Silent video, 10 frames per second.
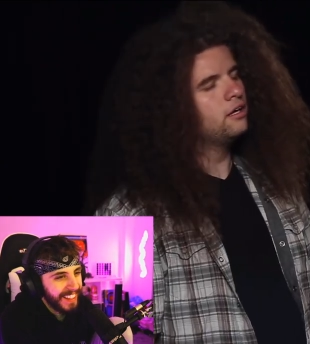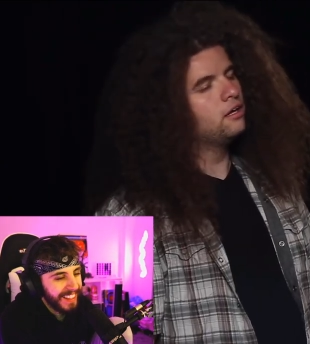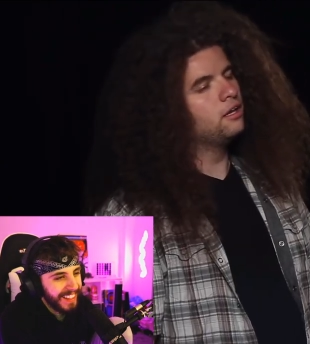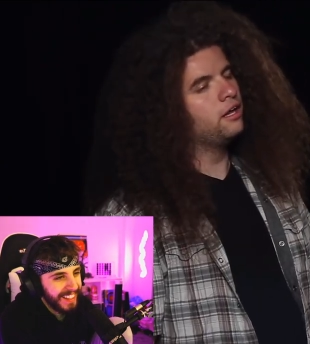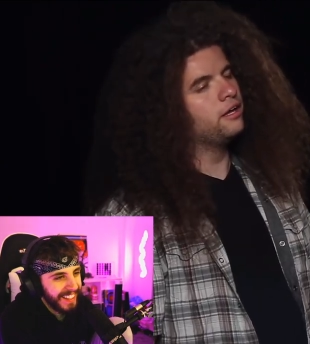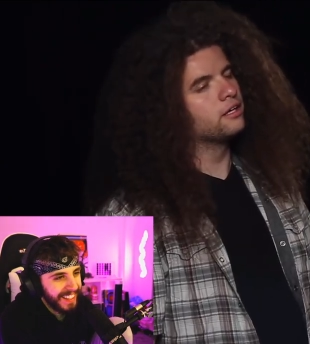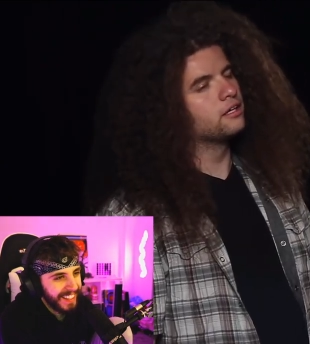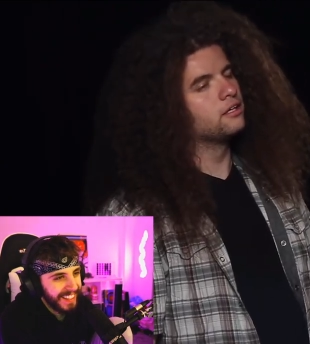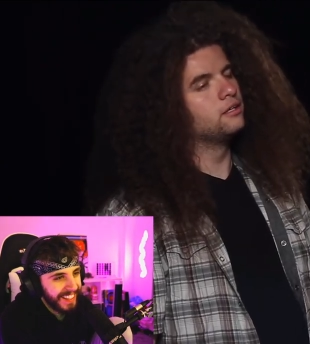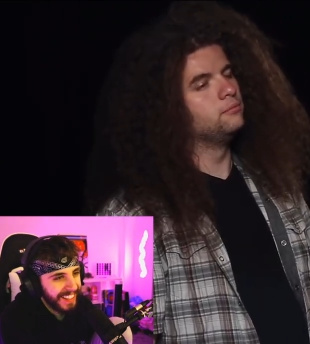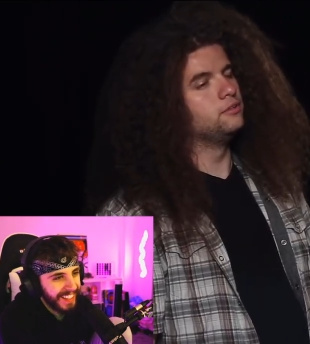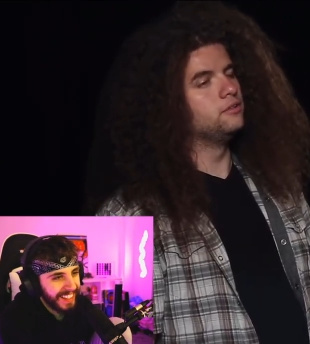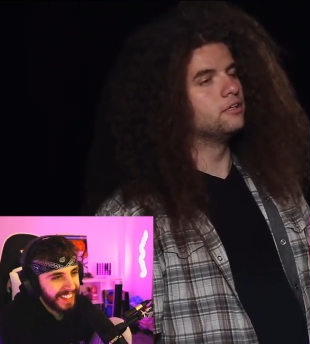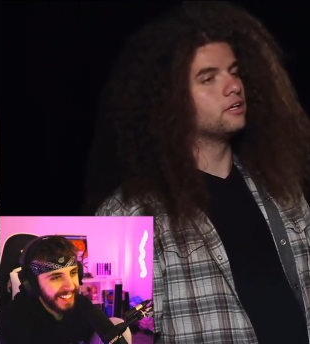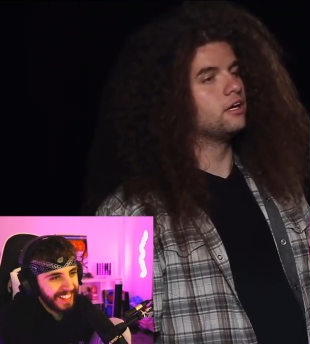Speaker 1: how do they all, like,
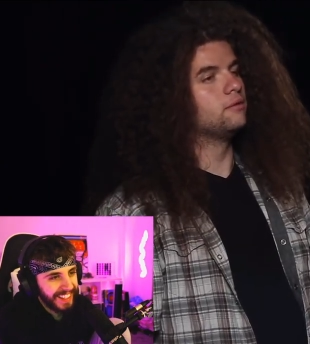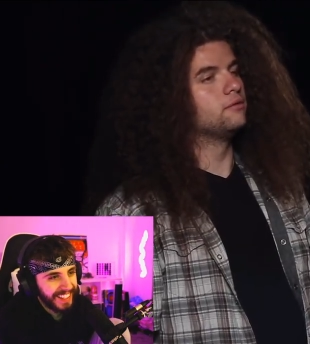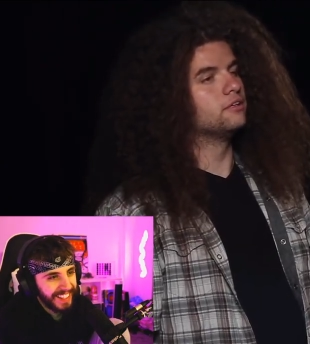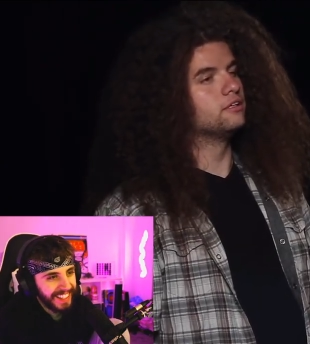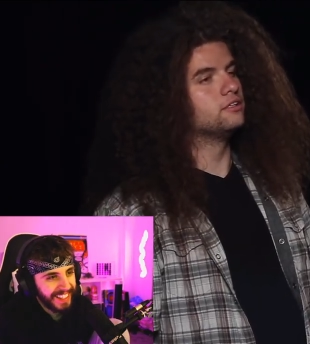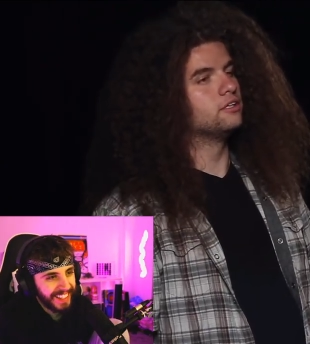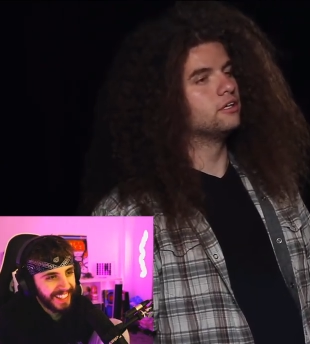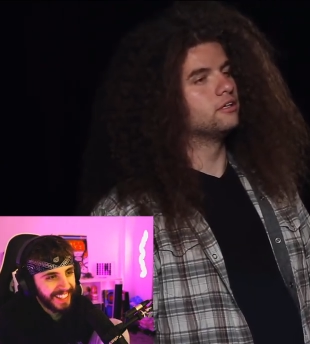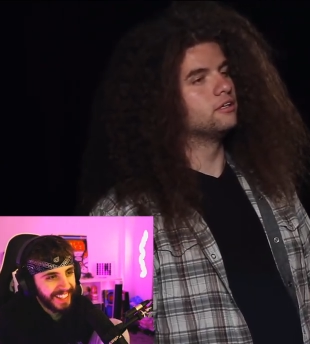communicate with each